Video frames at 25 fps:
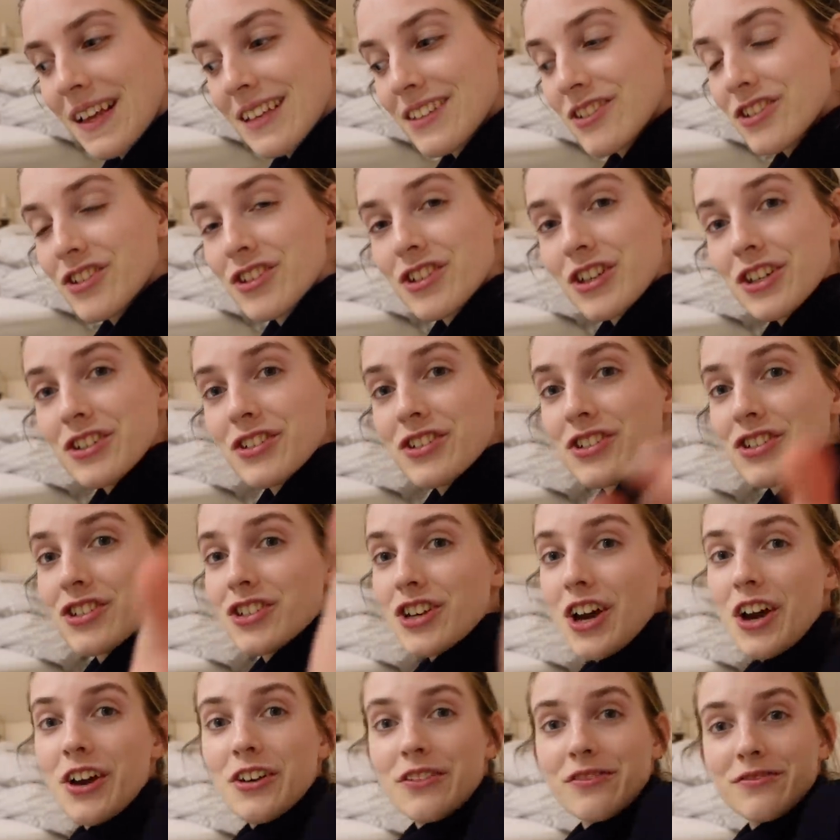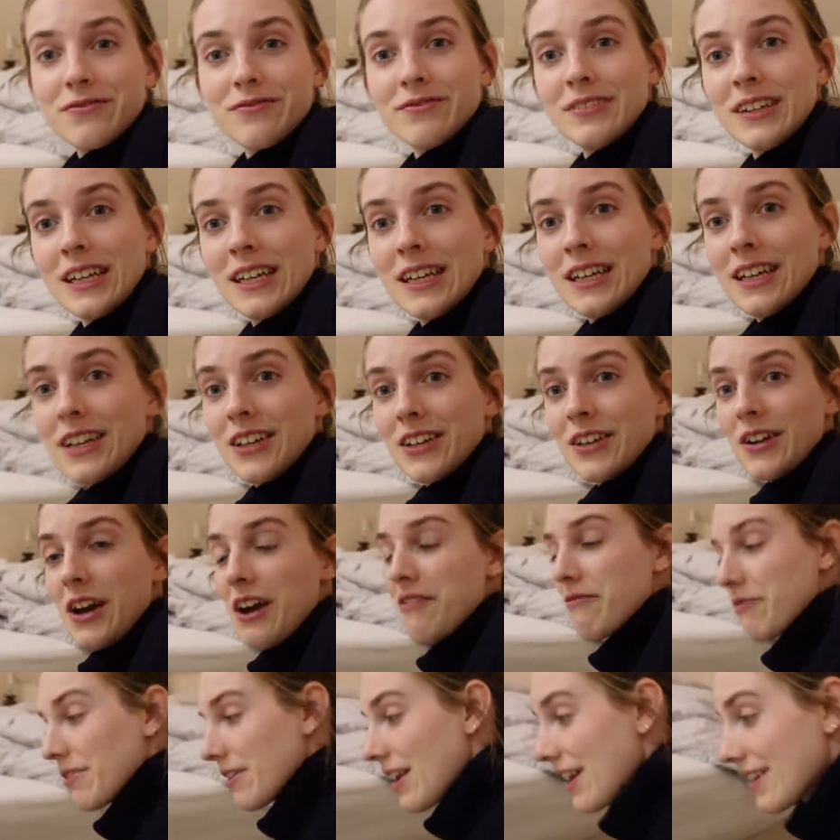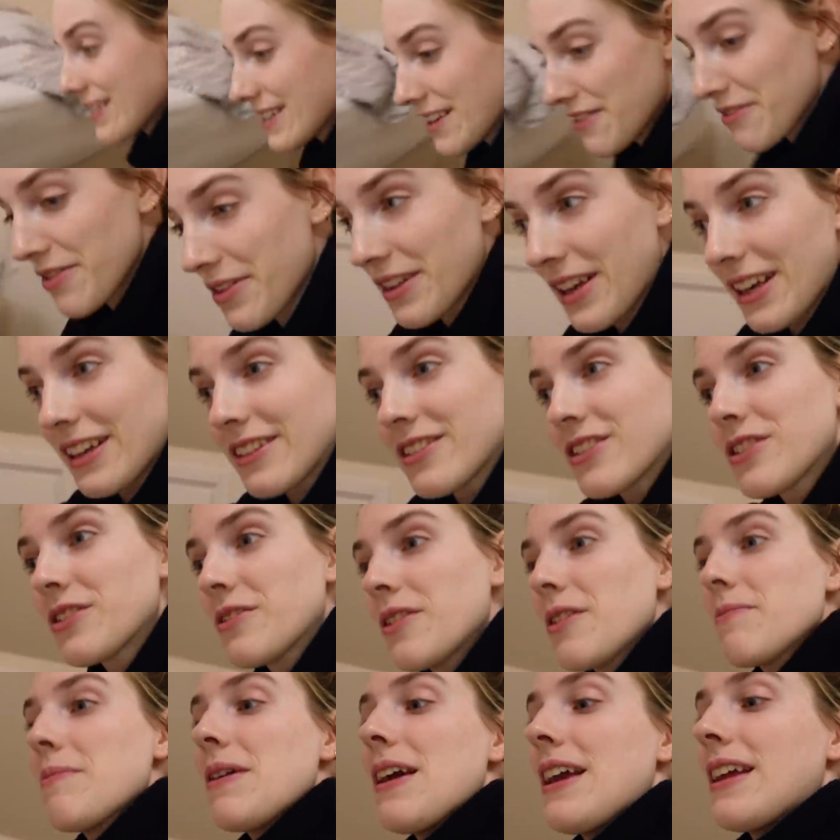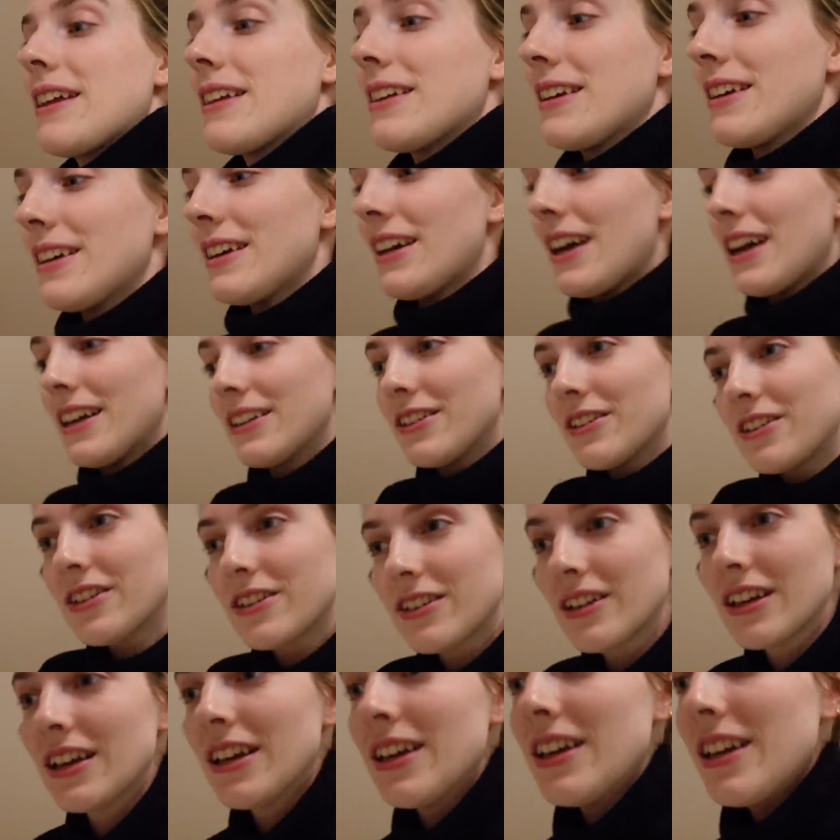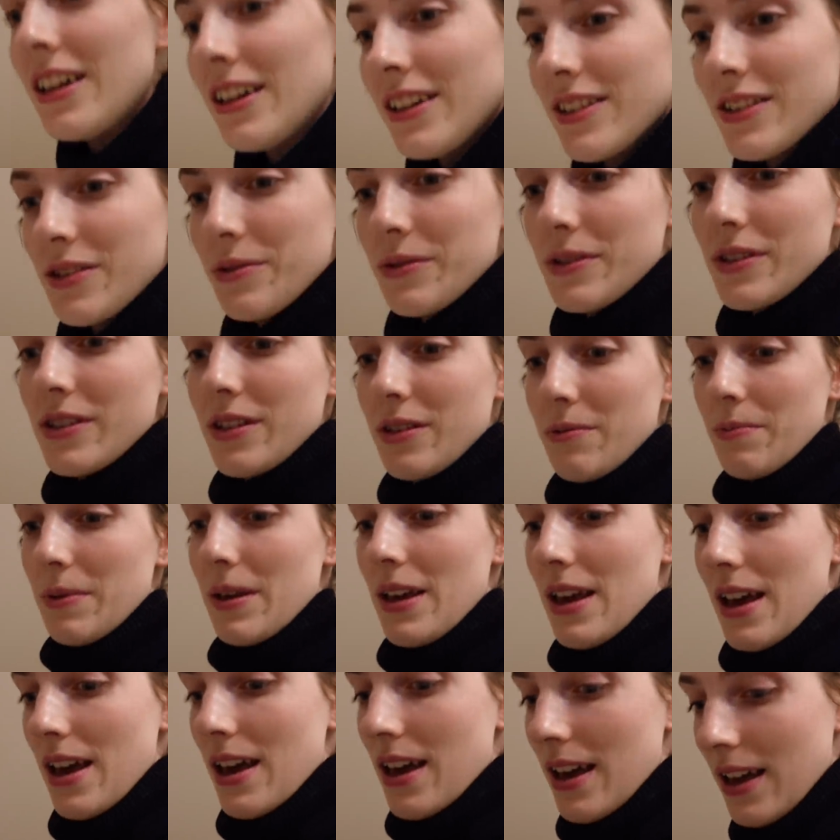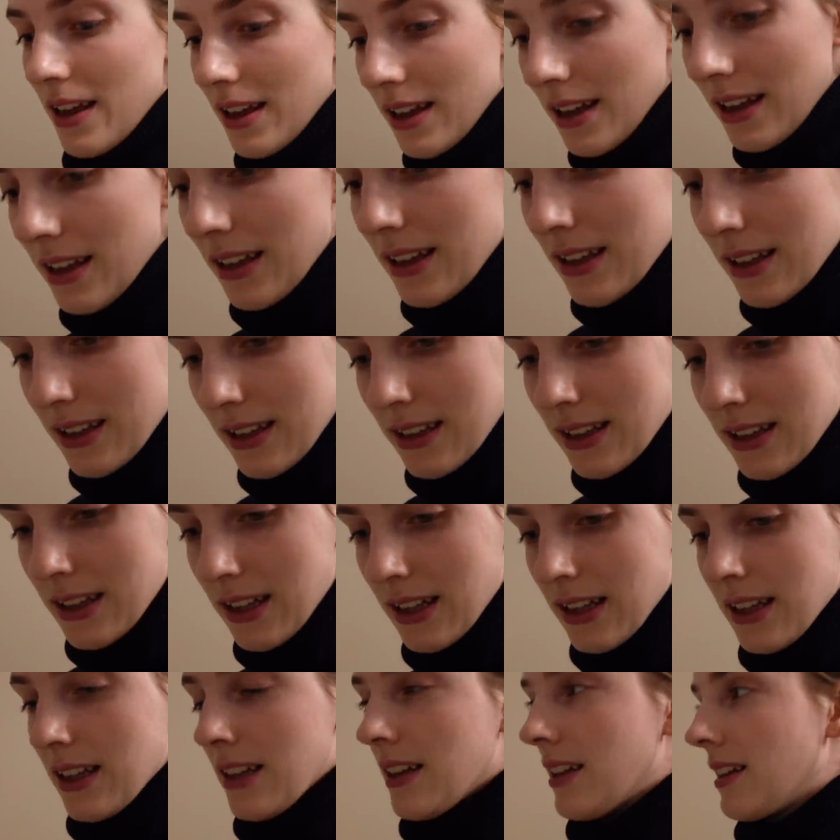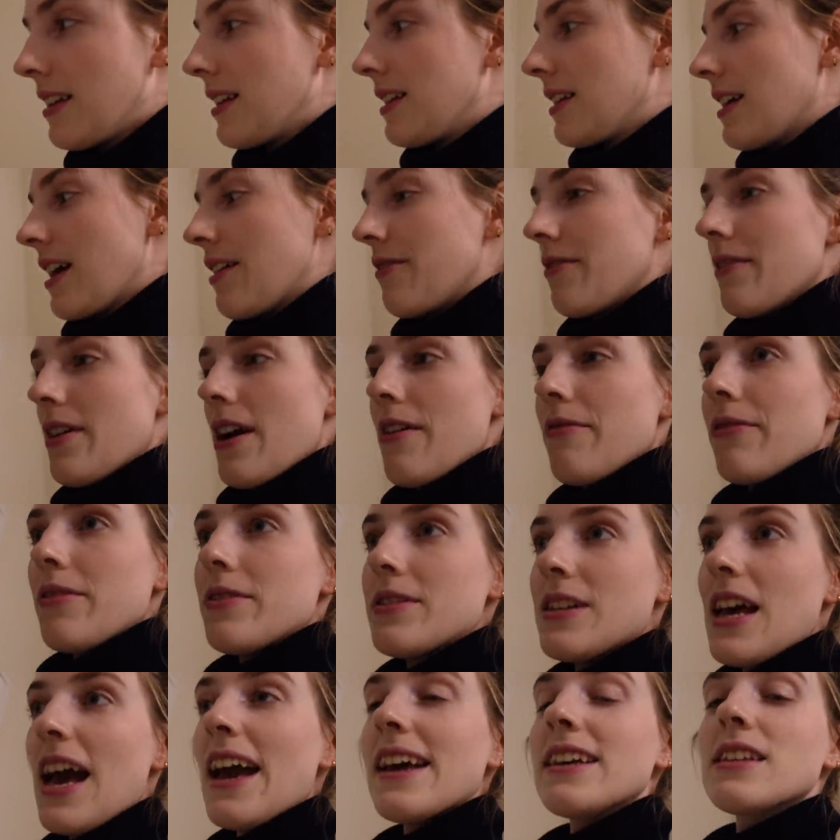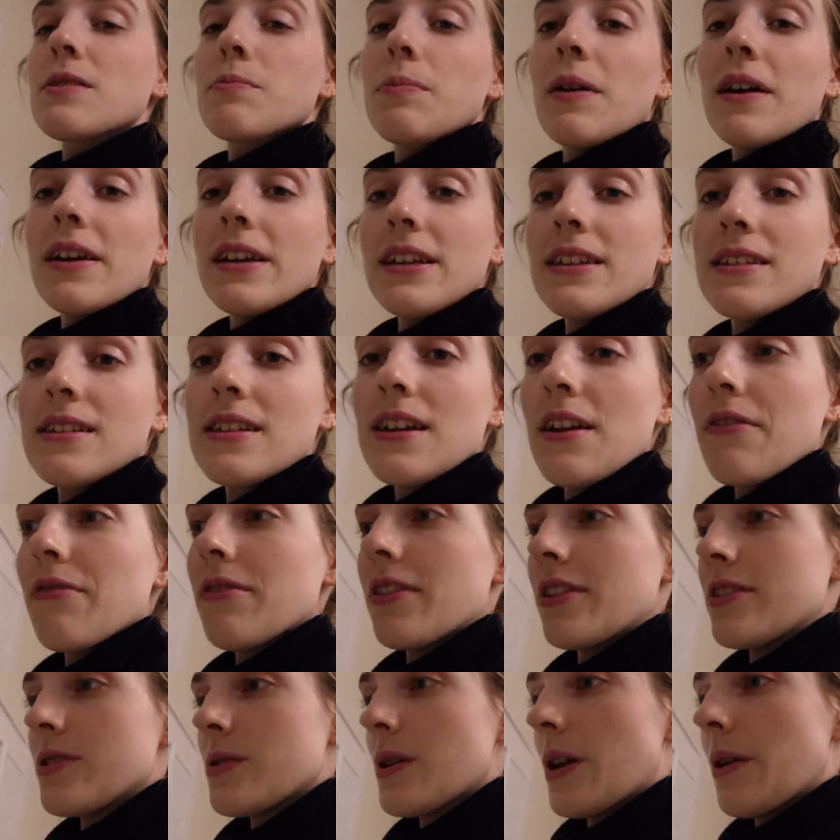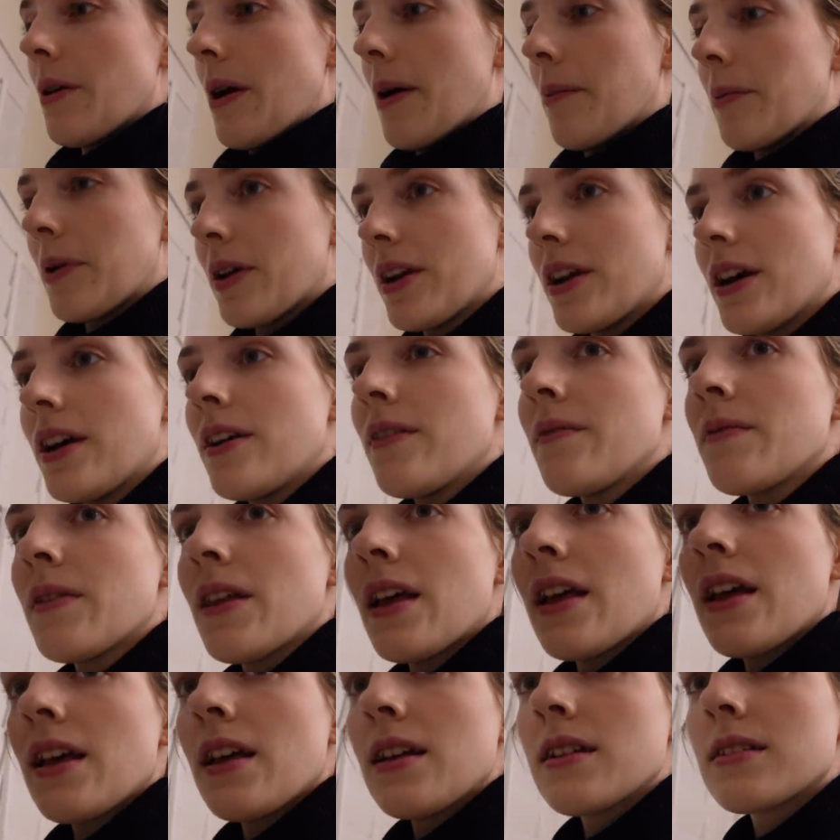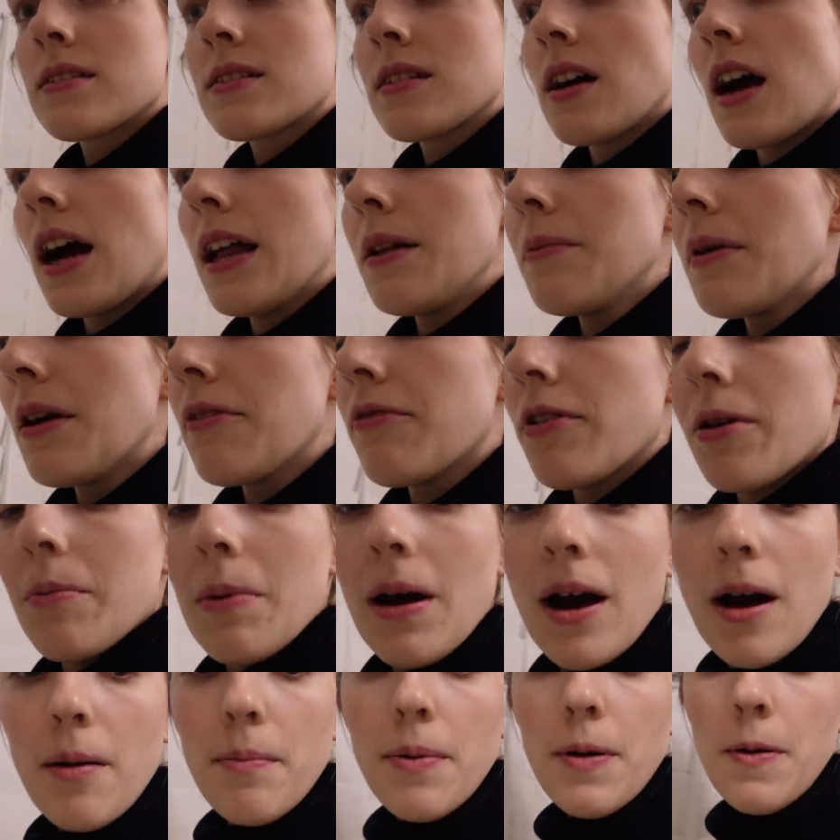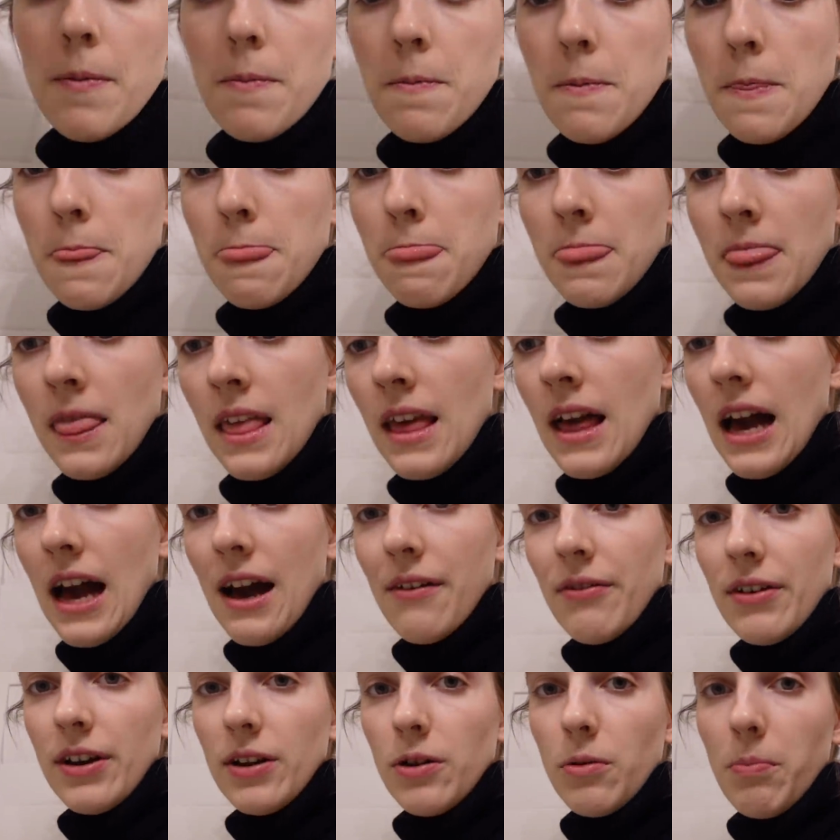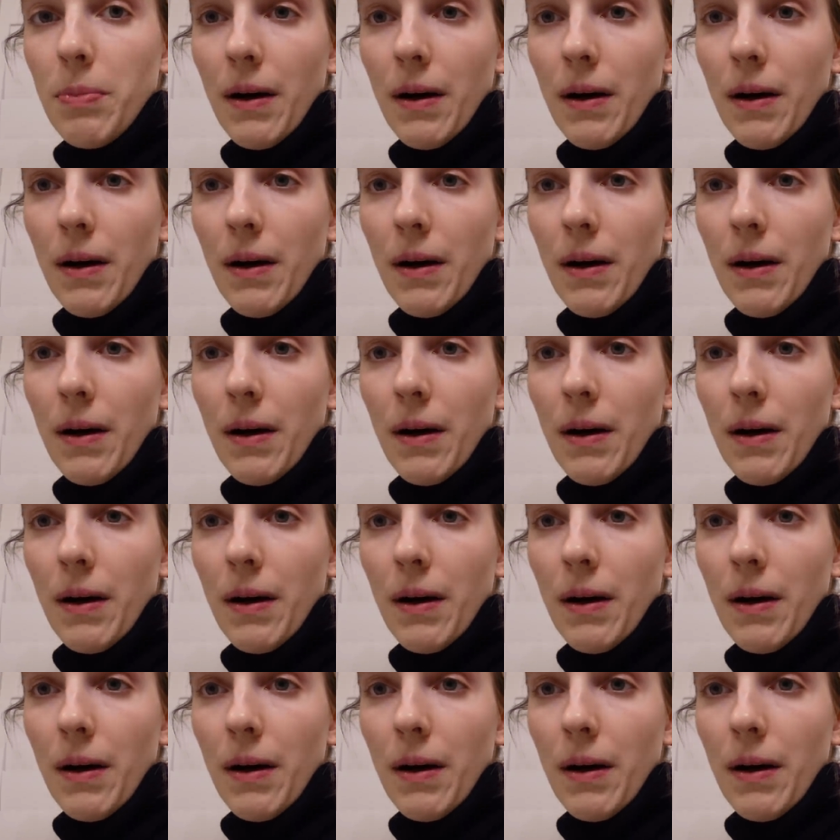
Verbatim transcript: Just goes to show, not everyone likes everything, do you know what I mean? And it's always going to be a, every, every taste bud is different. So anyway, I'm going to tidy my room up, have a little